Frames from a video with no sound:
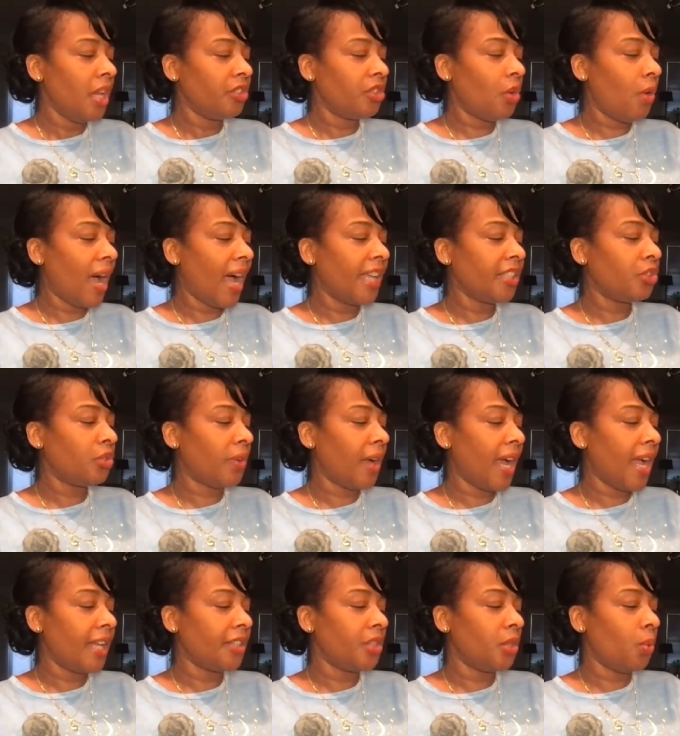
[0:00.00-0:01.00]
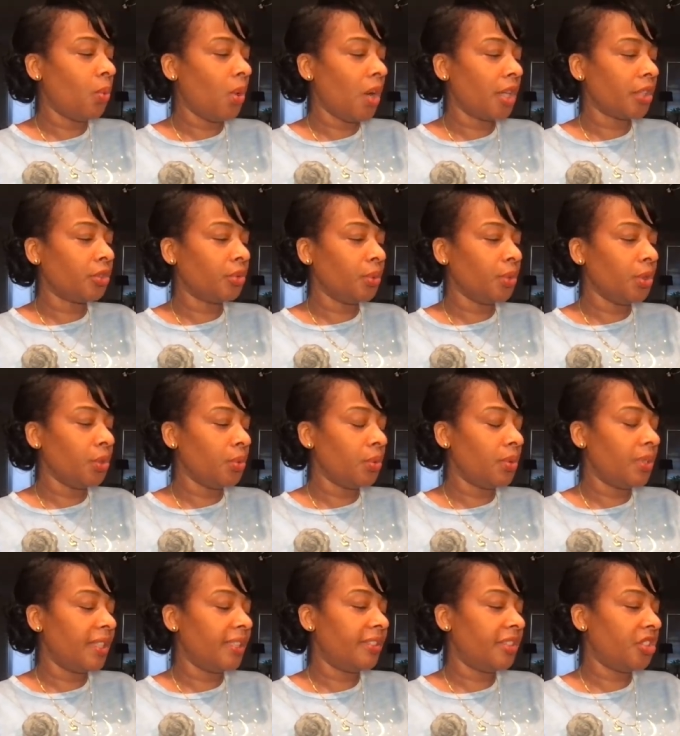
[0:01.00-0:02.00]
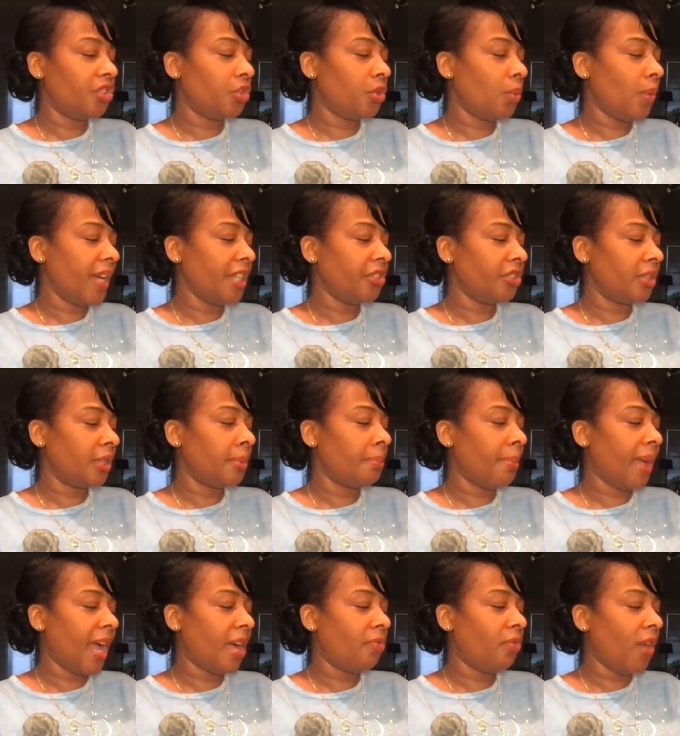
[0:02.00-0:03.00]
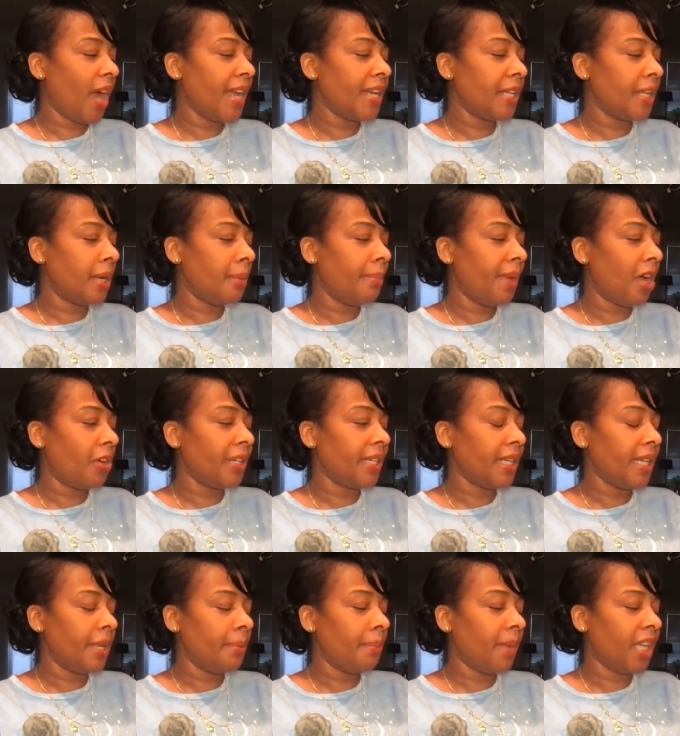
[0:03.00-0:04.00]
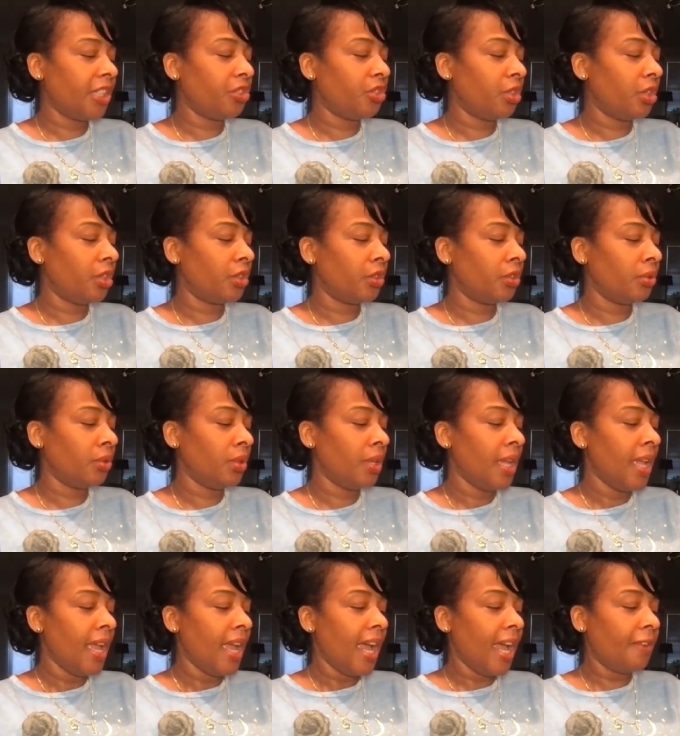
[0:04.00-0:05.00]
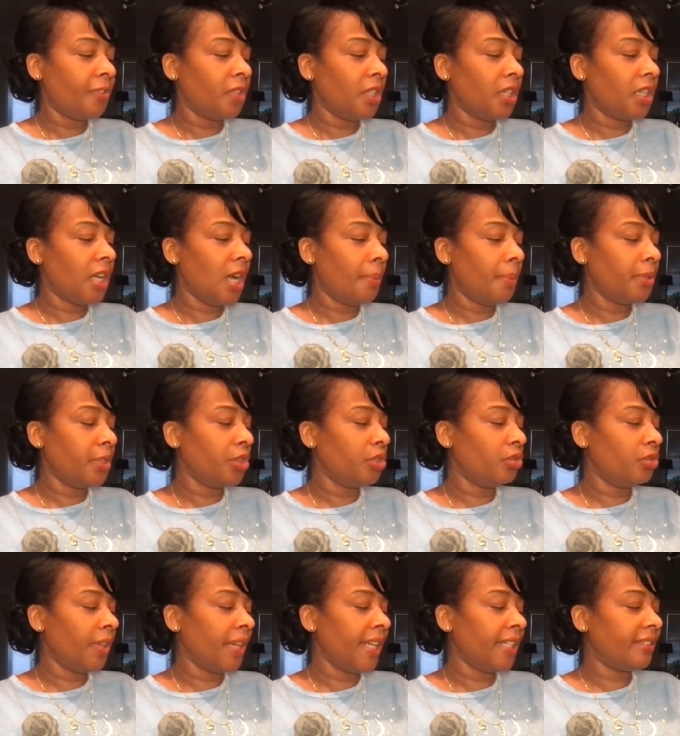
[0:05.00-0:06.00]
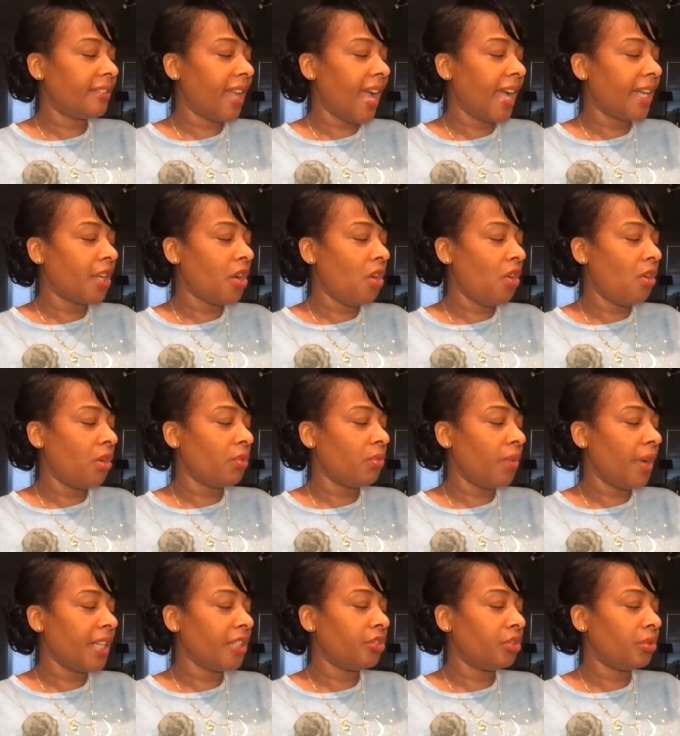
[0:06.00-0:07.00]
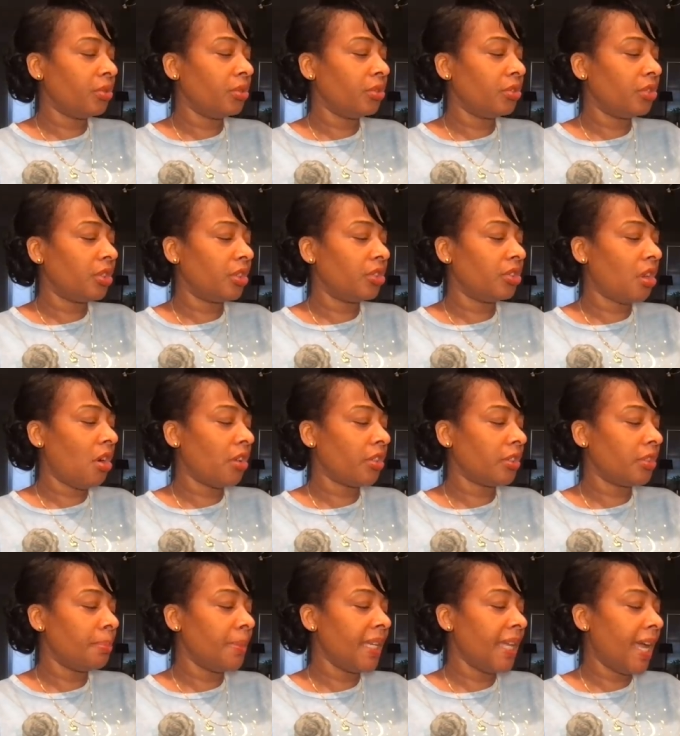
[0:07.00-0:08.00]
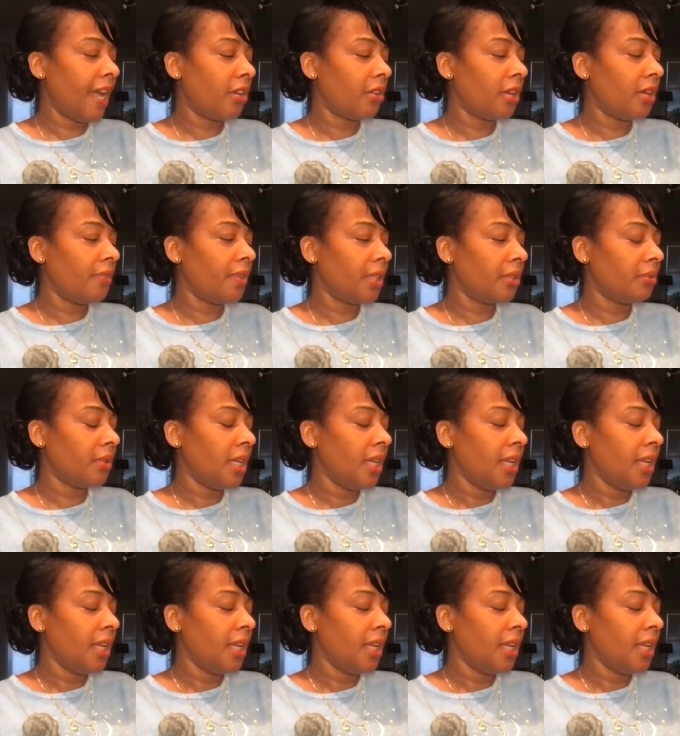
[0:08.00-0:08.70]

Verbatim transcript: so I tried to work through the situation by writing about it in my journal. After a couple of drinks, I called Rachel to talk me out of it.